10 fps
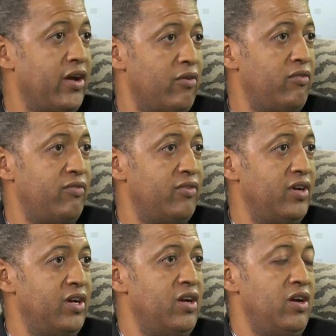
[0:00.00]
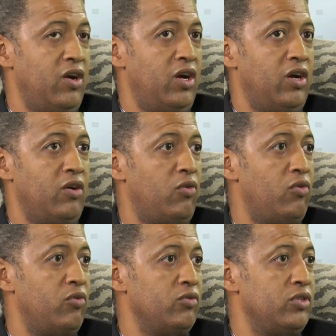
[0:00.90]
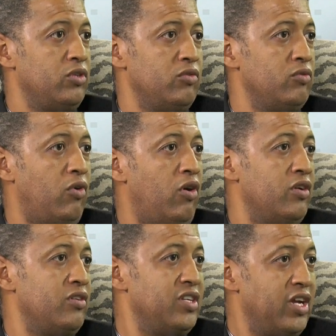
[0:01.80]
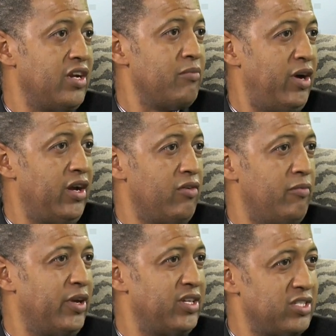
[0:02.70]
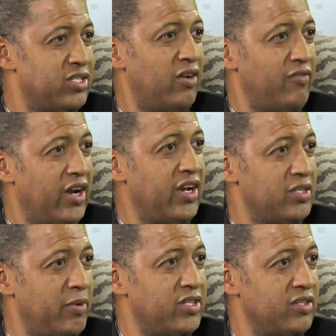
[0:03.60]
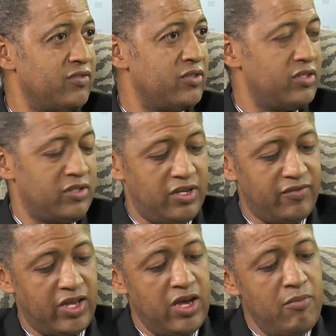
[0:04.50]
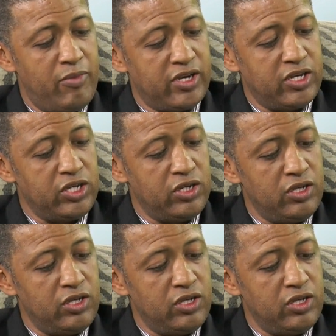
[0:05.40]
off or you are nearing paying off because it's not very expensive to live there. But